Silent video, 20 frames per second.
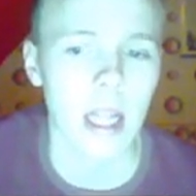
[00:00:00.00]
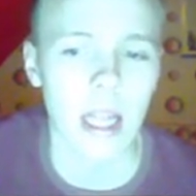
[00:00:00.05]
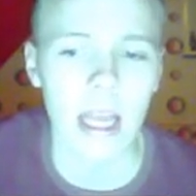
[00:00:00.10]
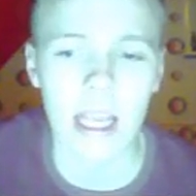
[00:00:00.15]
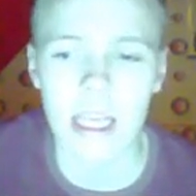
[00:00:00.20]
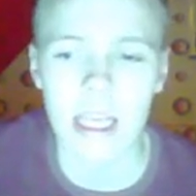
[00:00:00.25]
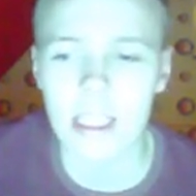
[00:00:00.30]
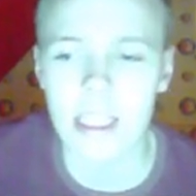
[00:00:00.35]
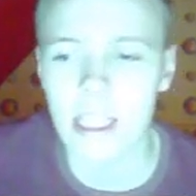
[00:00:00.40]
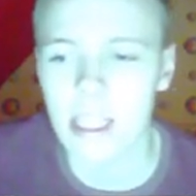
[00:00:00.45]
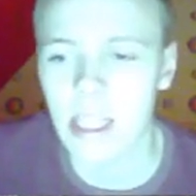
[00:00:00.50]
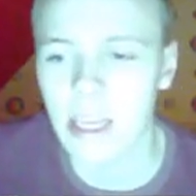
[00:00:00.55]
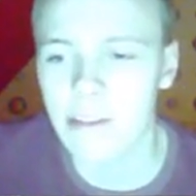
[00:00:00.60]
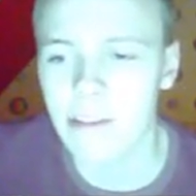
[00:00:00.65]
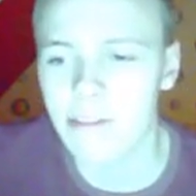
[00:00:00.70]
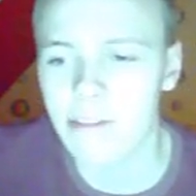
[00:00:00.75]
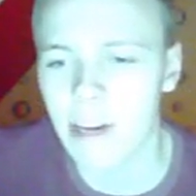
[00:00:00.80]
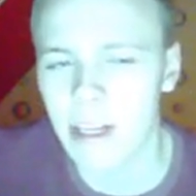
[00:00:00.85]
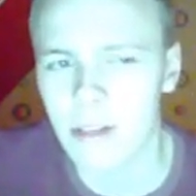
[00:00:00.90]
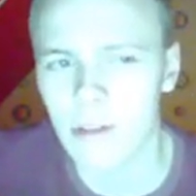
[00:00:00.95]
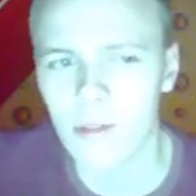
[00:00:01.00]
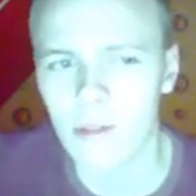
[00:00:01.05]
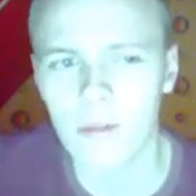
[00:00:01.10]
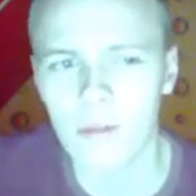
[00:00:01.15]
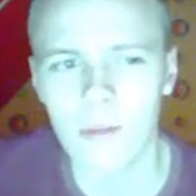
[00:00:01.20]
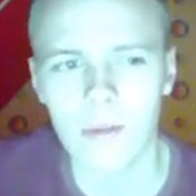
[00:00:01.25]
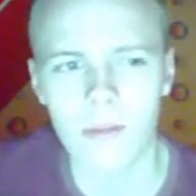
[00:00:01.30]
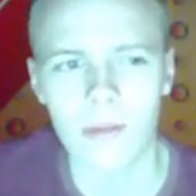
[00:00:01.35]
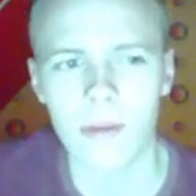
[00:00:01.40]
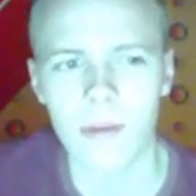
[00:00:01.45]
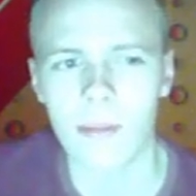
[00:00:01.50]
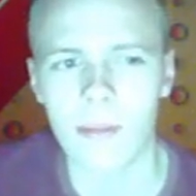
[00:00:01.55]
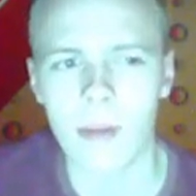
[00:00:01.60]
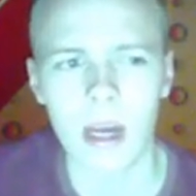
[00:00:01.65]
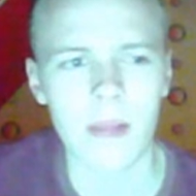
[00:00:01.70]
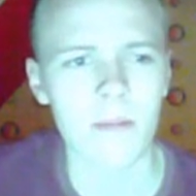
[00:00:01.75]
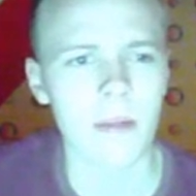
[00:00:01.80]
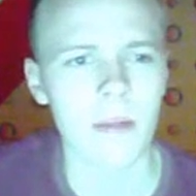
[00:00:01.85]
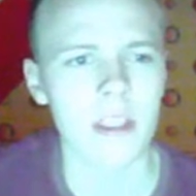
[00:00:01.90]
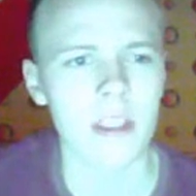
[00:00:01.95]
Like I said, if I do
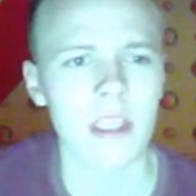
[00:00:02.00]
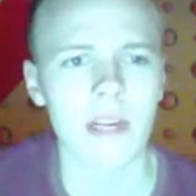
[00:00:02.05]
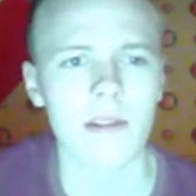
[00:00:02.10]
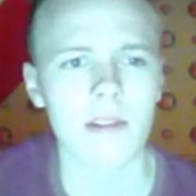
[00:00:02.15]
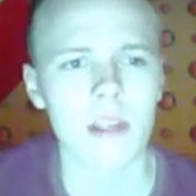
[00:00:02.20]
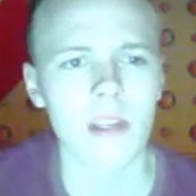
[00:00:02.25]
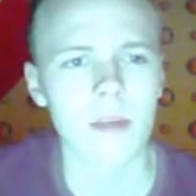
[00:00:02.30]
remind myself